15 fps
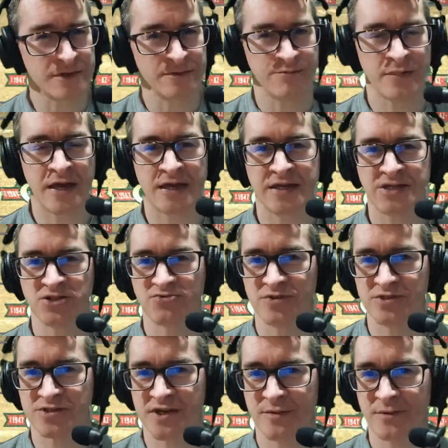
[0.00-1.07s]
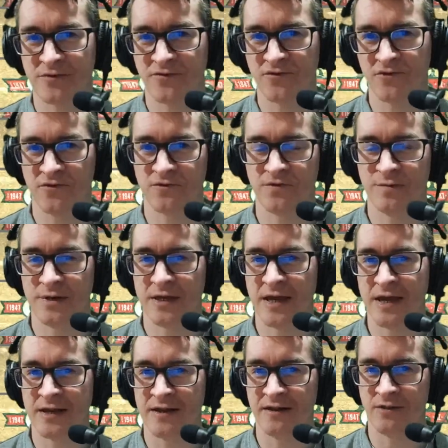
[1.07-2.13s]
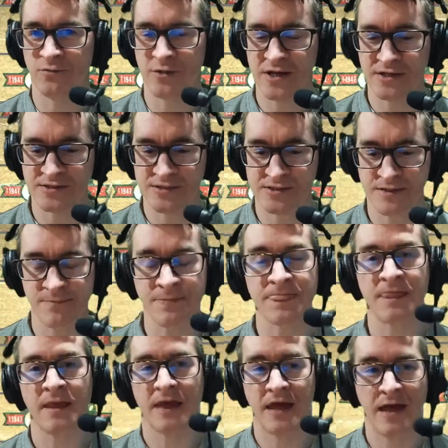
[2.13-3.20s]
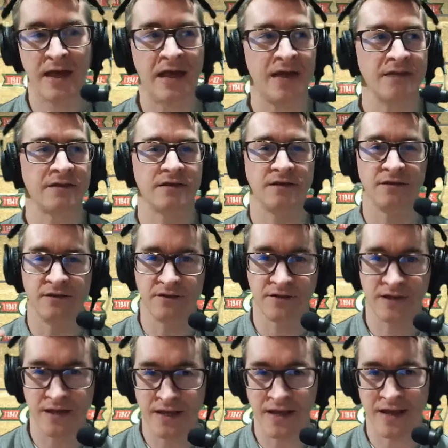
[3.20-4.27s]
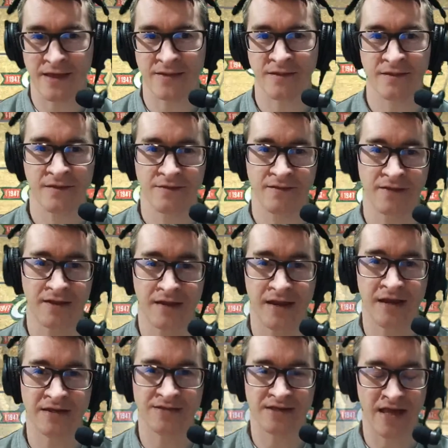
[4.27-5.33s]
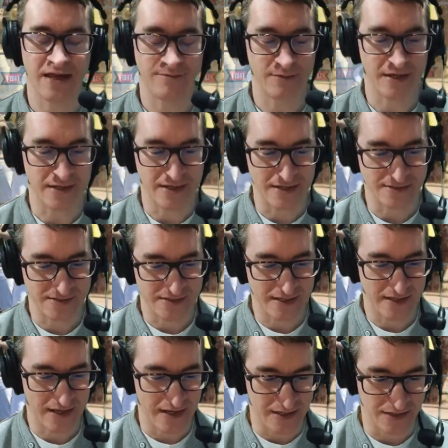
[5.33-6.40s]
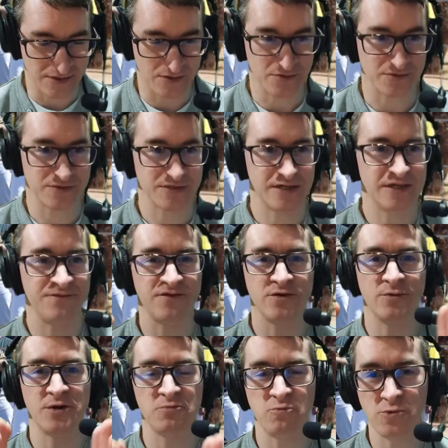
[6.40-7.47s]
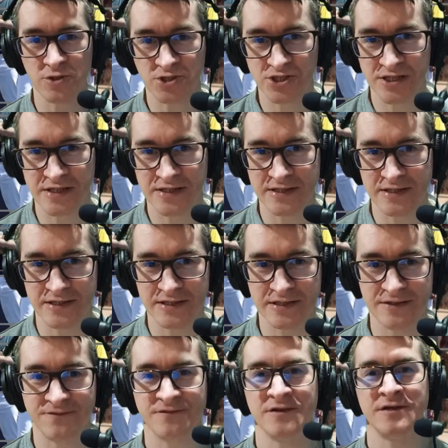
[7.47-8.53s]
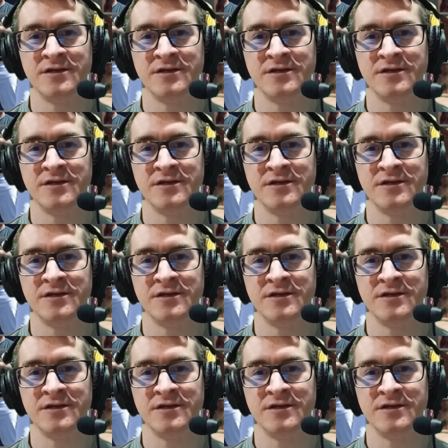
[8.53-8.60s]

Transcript: bad injuries coming through from the NL West, and looking ahead to today's game against the Angels. If you are watching live,